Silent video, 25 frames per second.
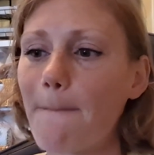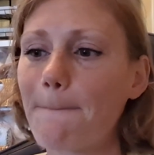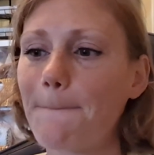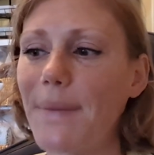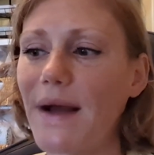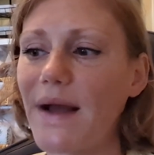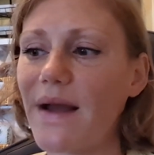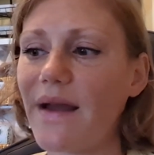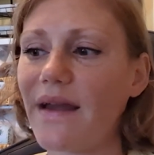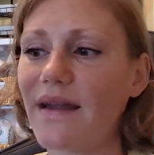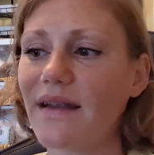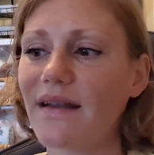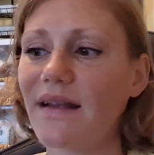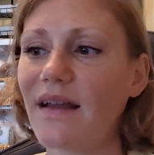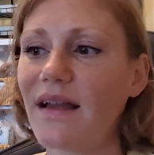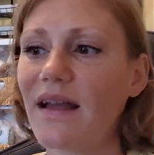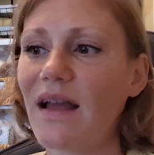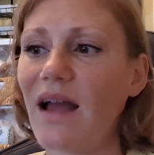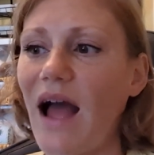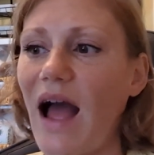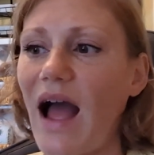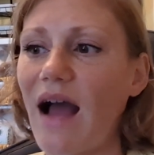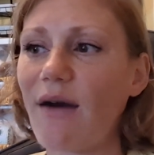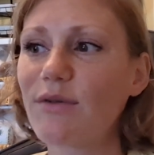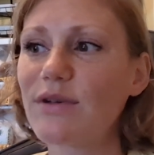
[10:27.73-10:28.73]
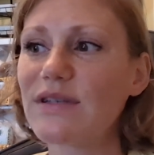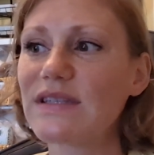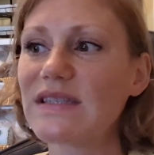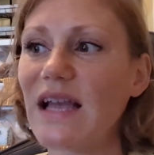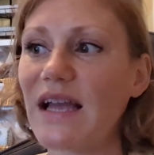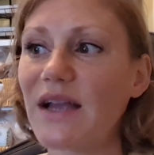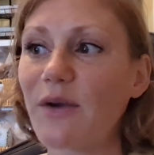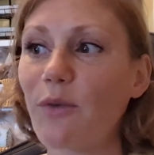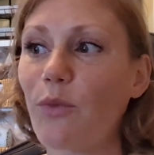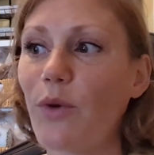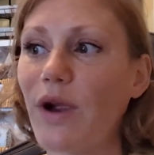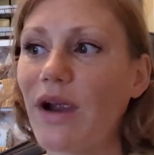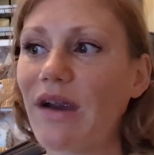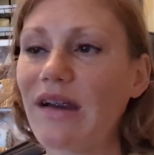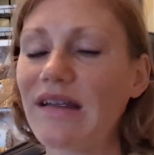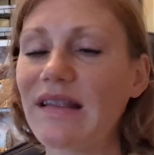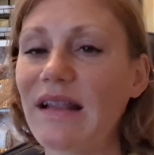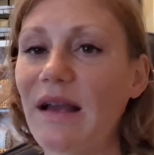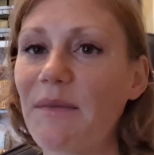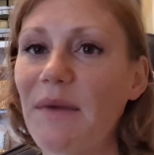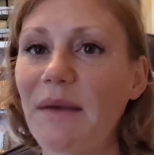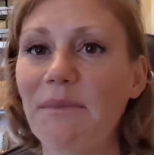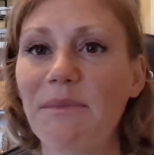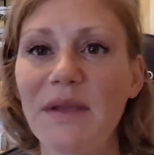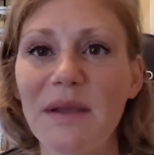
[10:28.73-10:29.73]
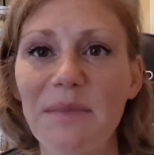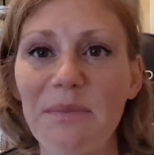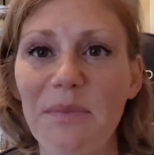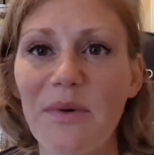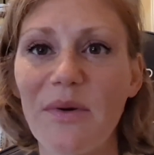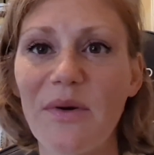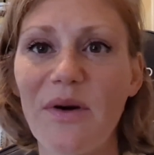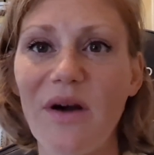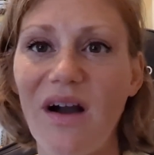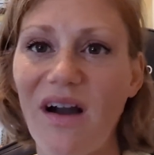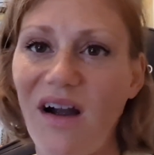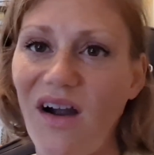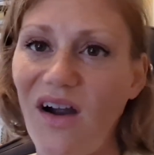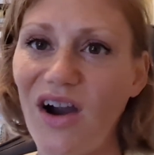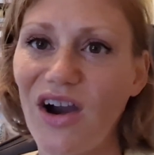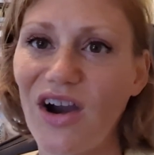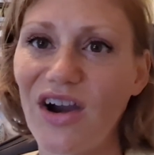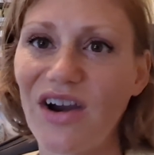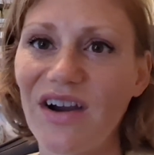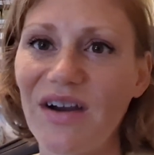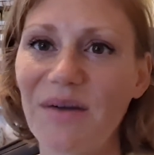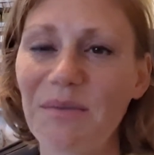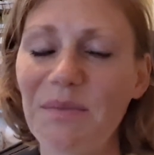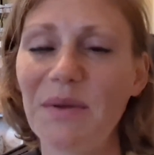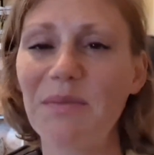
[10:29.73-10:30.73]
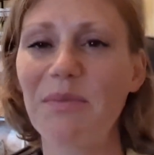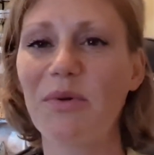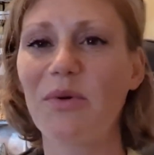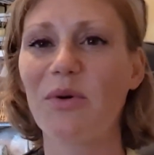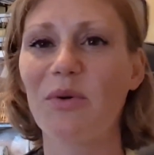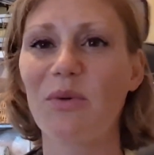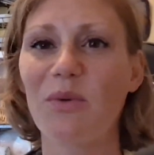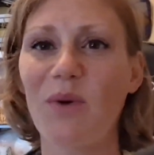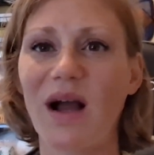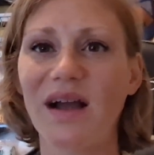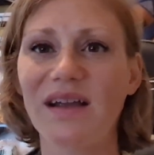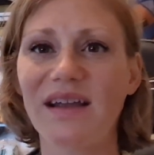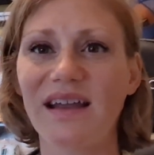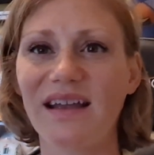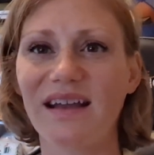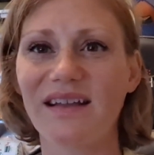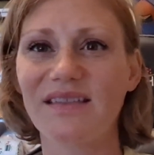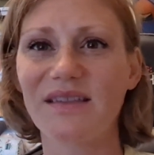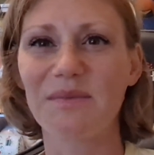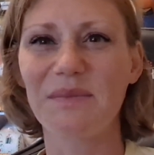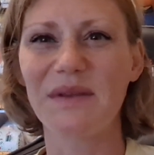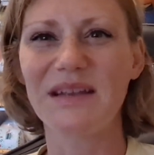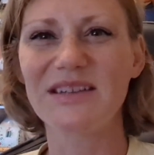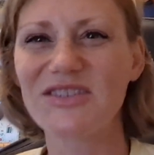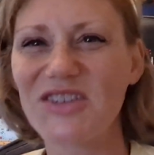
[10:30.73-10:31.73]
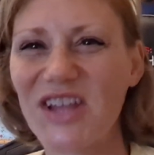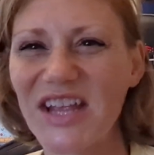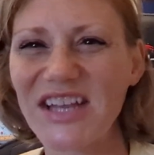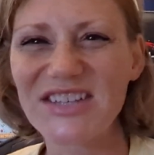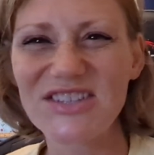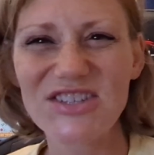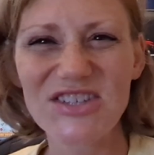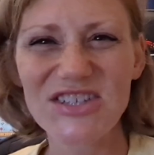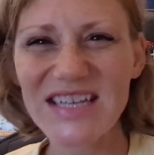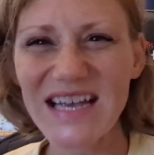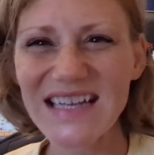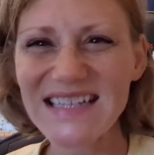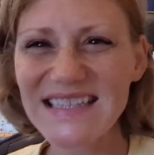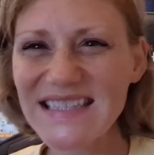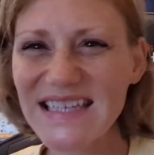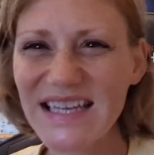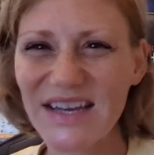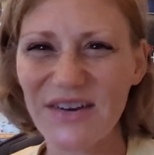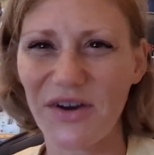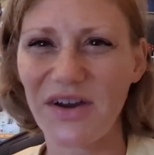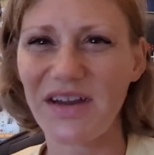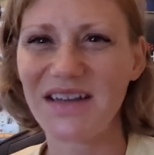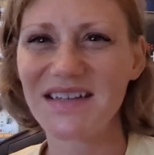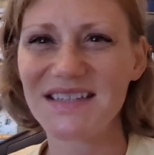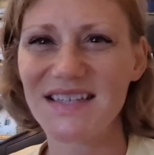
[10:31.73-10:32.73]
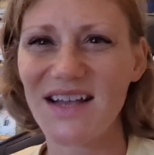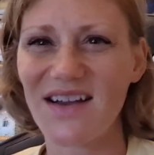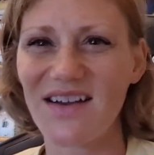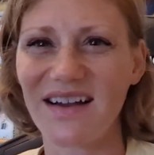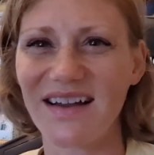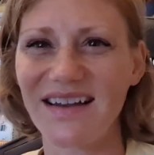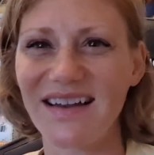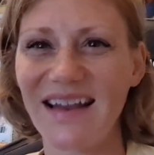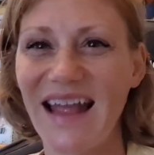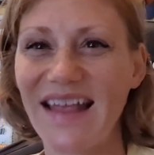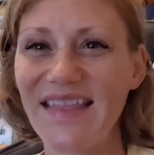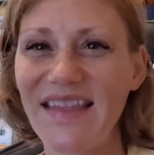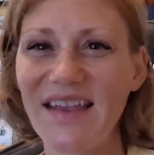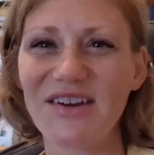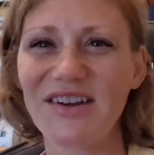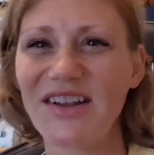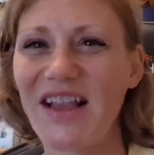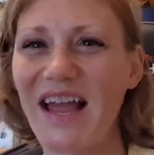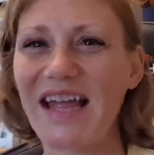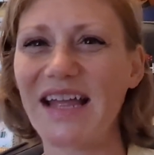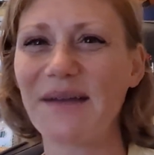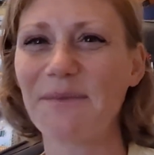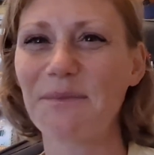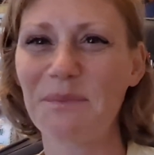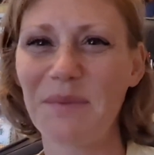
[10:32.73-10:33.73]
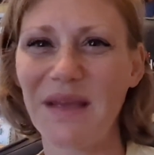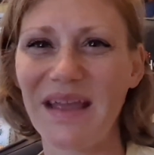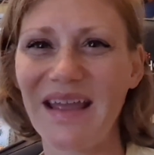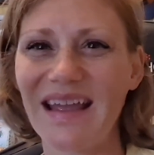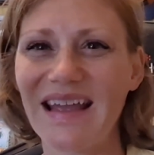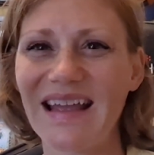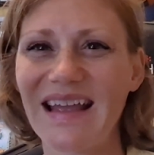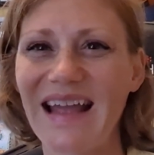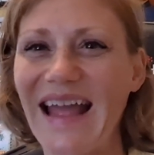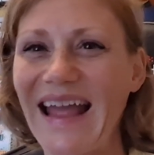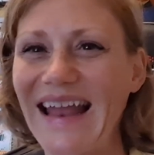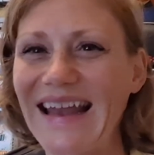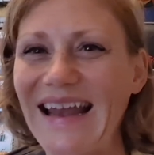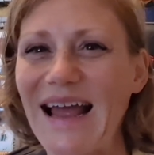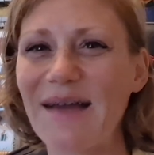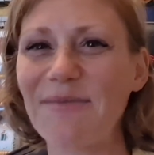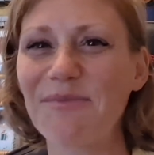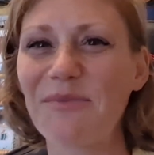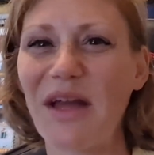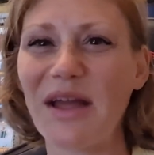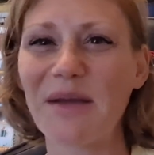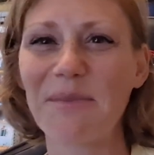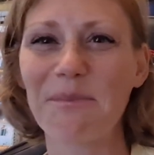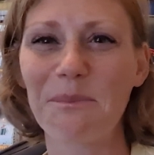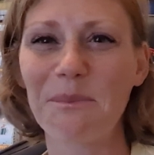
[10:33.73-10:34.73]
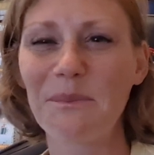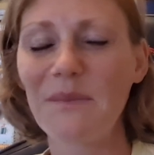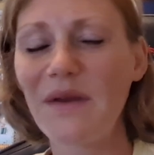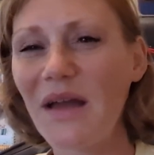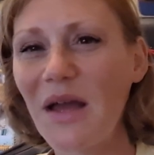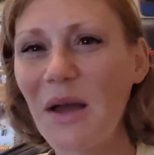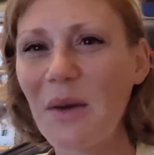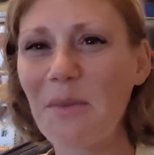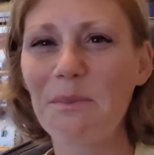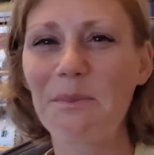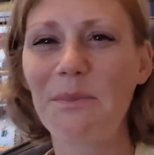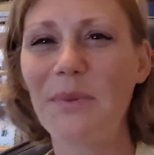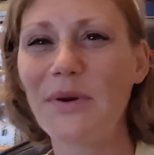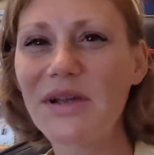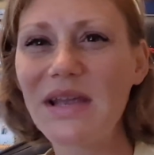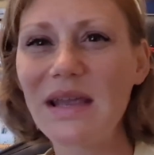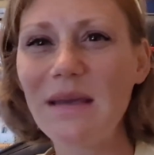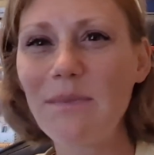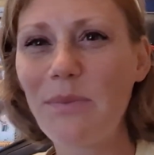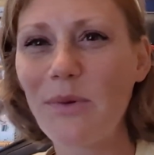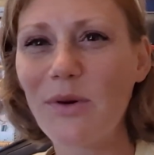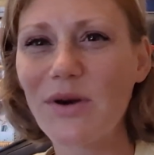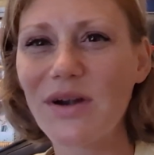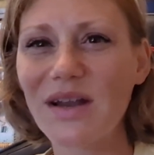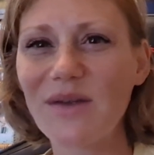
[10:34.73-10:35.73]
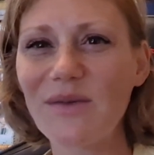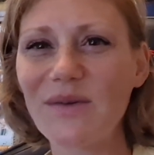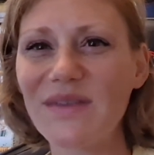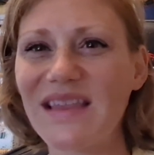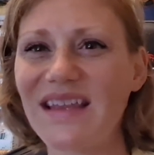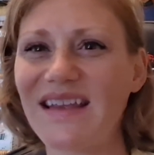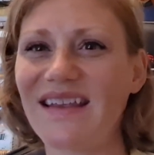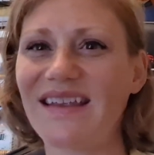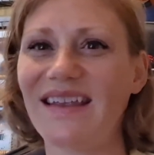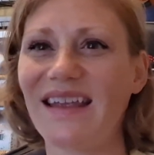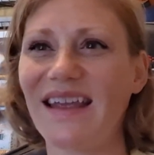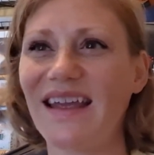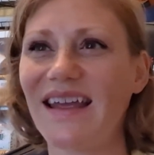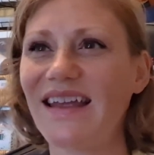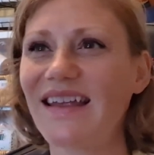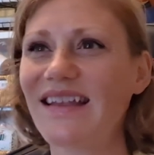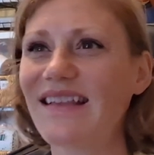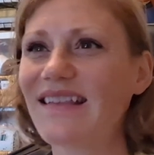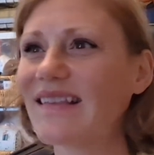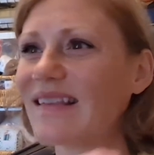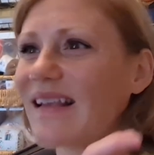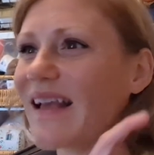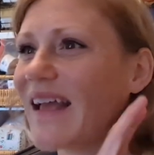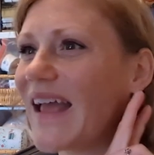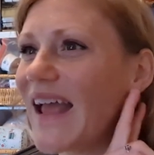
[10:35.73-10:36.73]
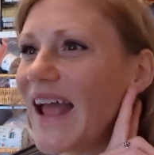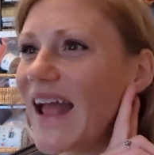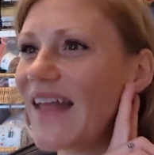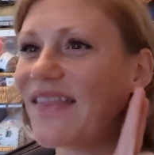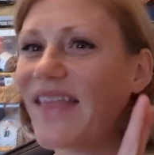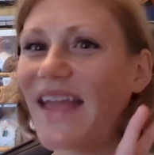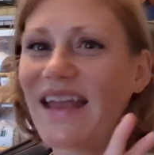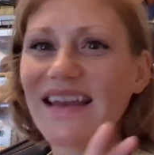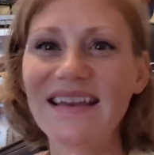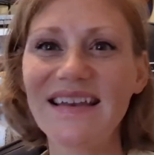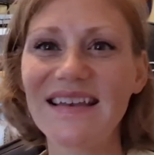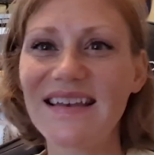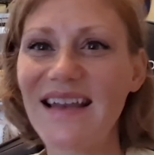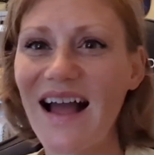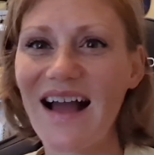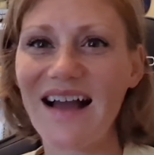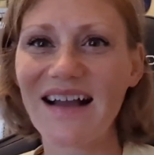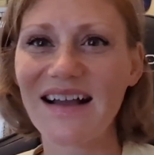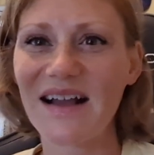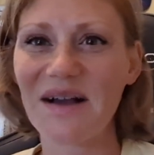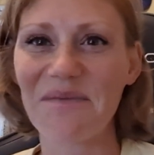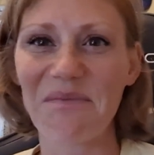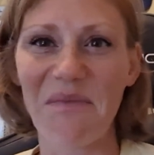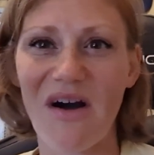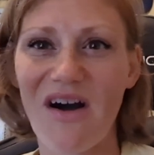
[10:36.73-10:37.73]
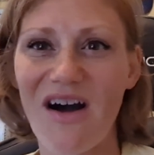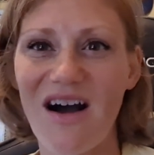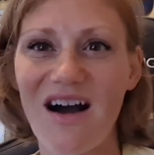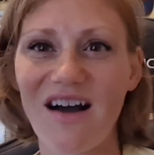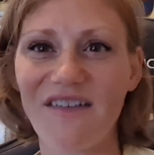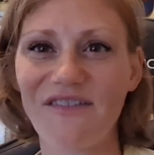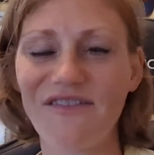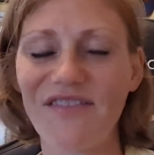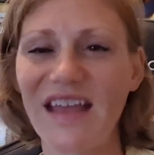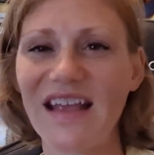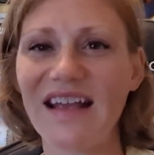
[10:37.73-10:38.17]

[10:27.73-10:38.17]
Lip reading: But I was like wearing them, and people were walking on the beach like, she has earrings on, and they're like big, and I'm like boogie boarding with the kids, and they did not come off.